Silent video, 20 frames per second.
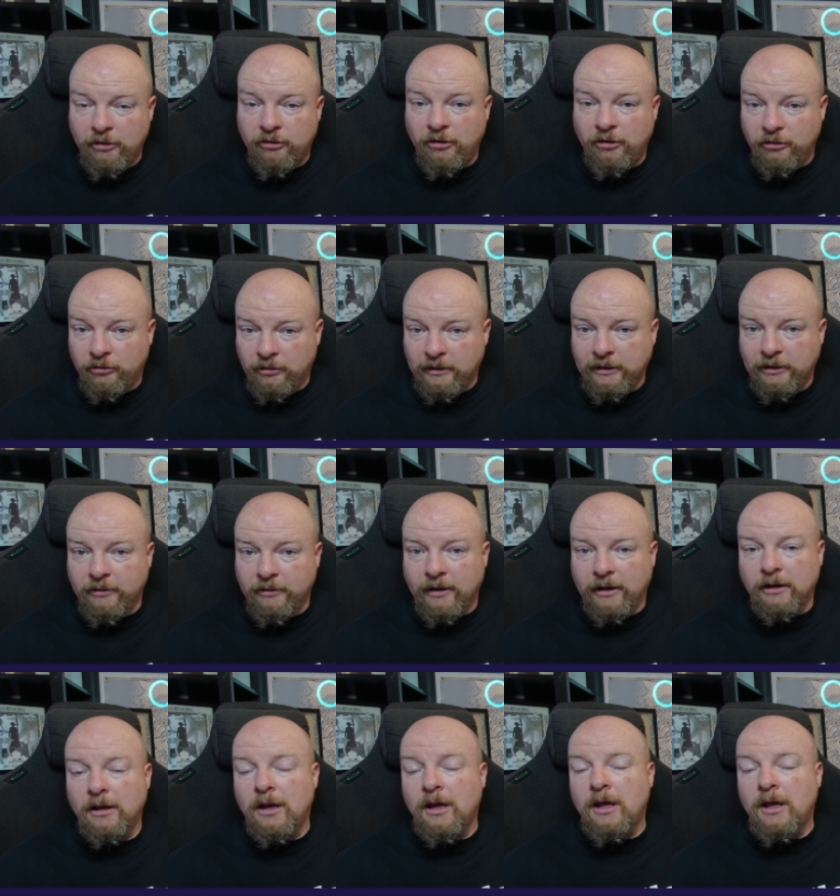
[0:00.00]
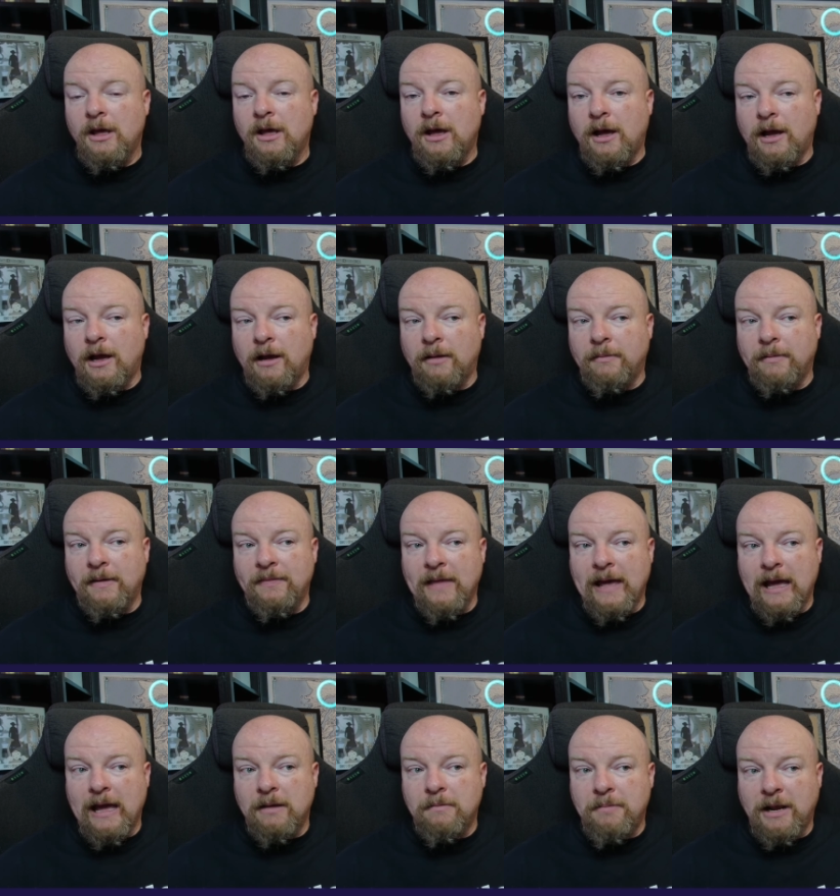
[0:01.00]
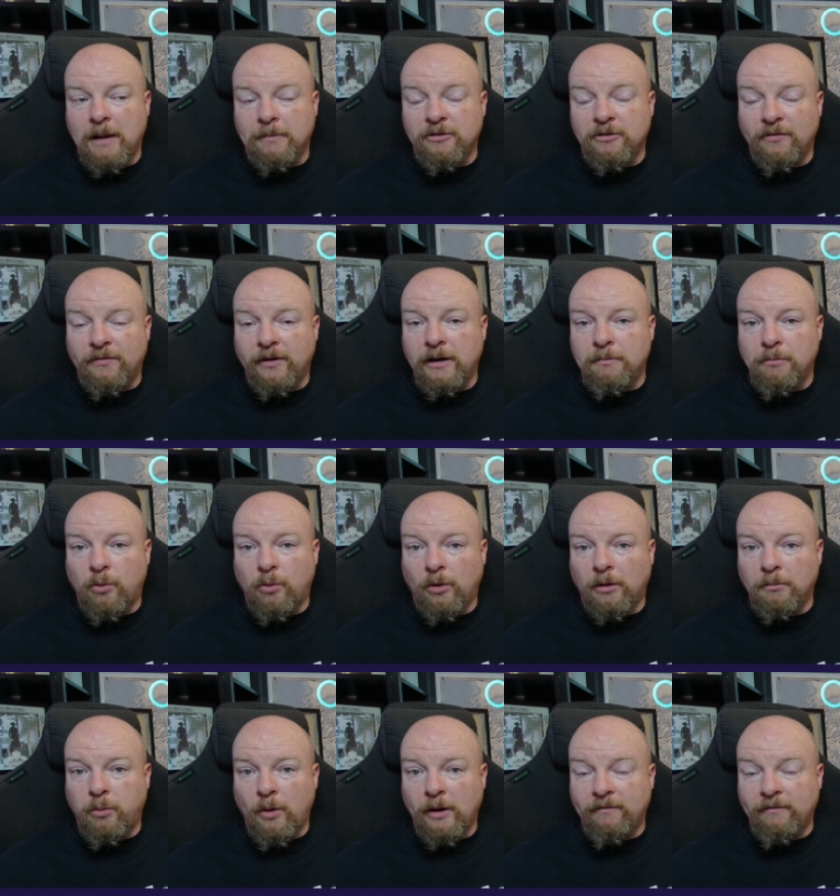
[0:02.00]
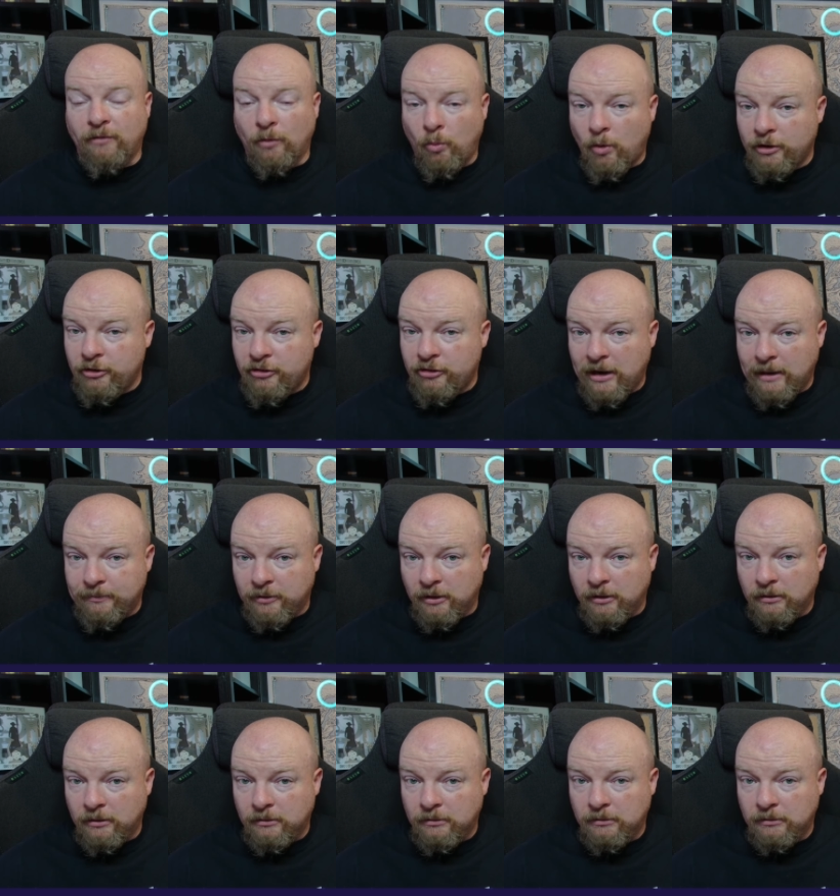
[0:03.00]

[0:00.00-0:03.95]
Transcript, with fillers: She's illiterate, um, and that becomes a very important point for one chapter,